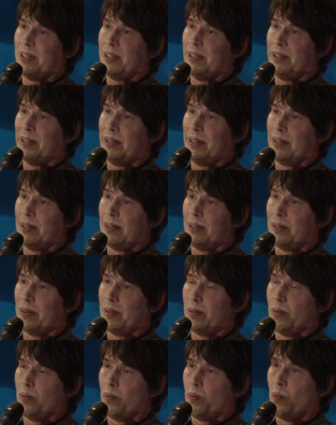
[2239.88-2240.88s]
to,
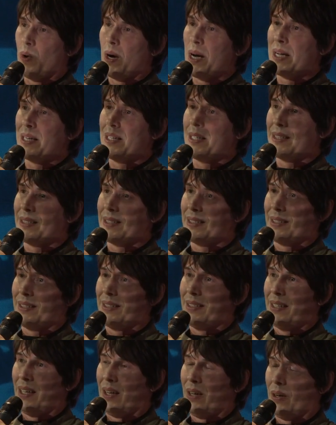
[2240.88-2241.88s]
why does
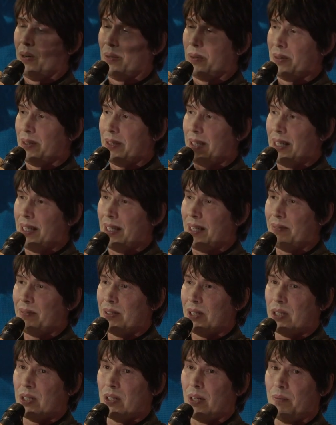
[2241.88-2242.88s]
the whole thing
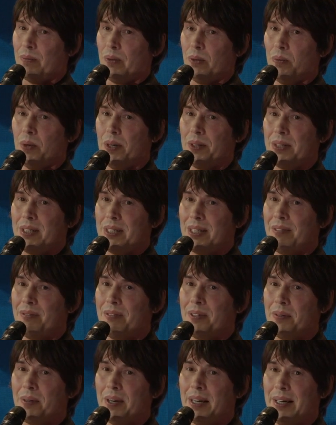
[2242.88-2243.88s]
have to stop at once
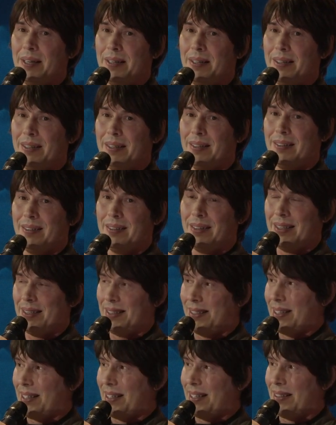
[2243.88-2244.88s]
everywhere
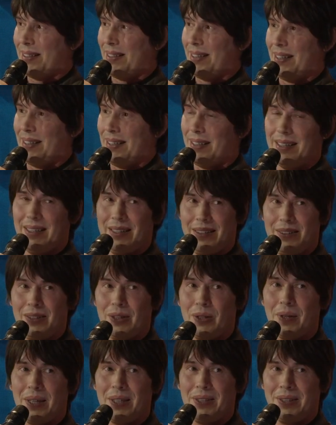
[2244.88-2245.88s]
is the
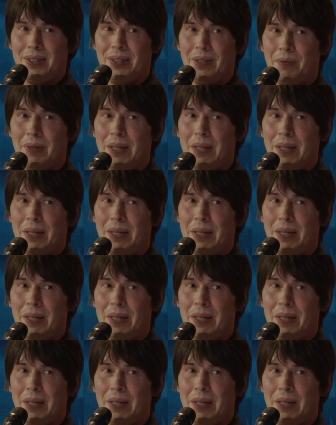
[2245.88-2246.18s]
question that